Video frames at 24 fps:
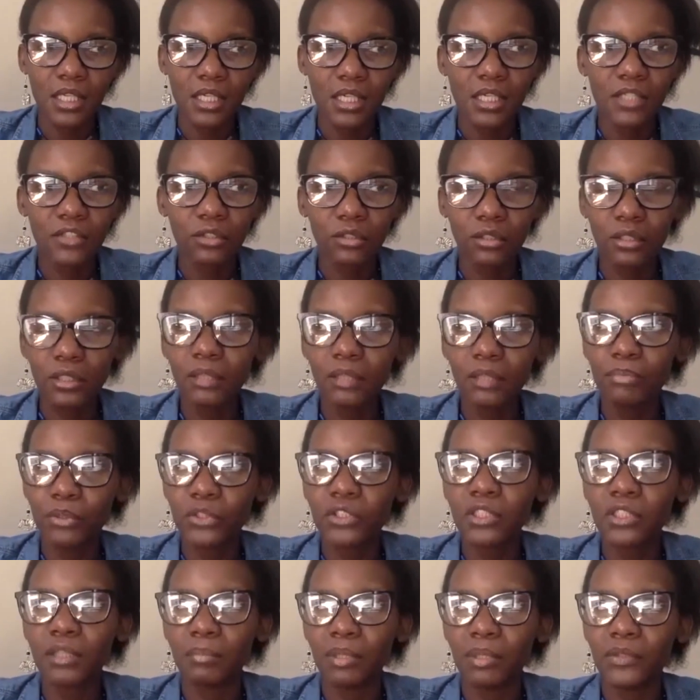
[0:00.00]
And the
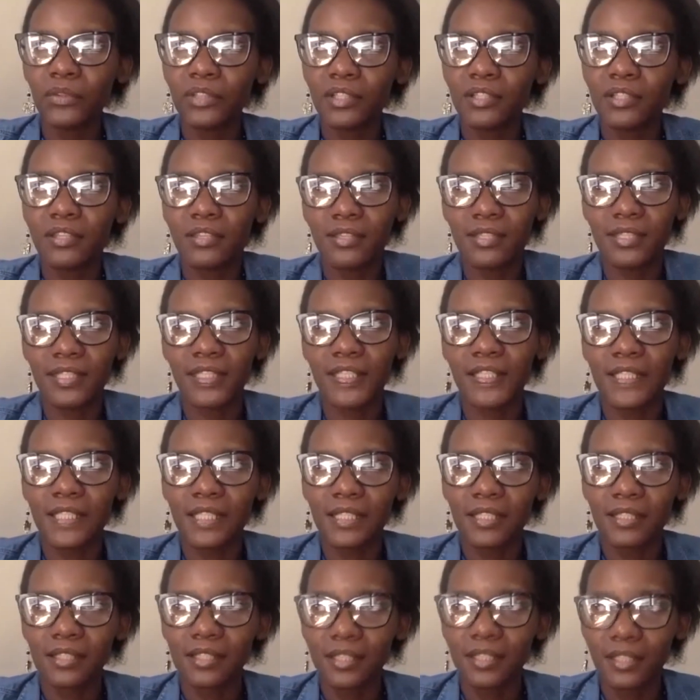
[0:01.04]
beauty about this is
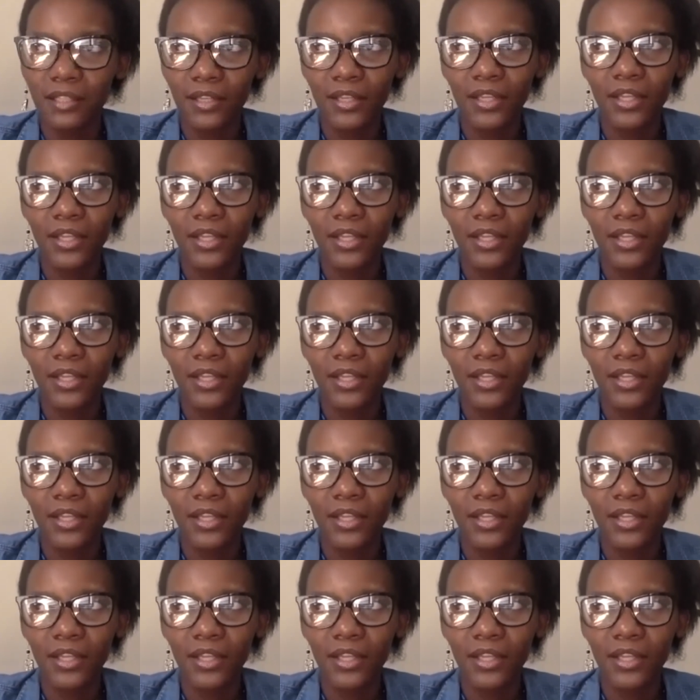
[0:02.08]
that